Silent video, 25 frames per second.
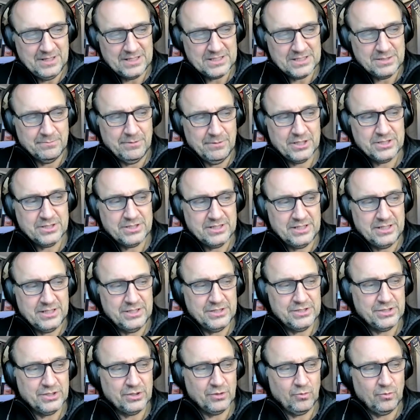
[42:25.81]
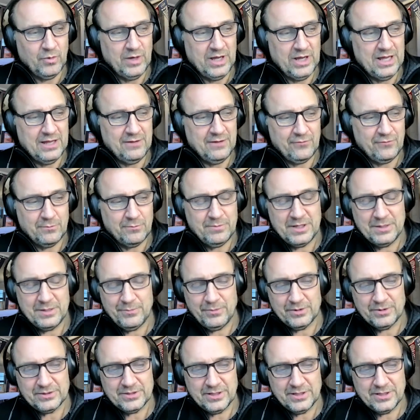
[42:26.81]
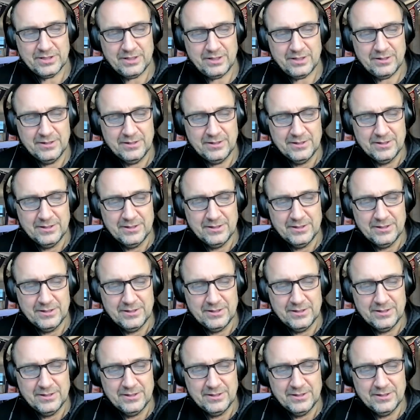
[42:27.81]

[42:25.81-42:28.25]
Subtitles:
a much easier way for people to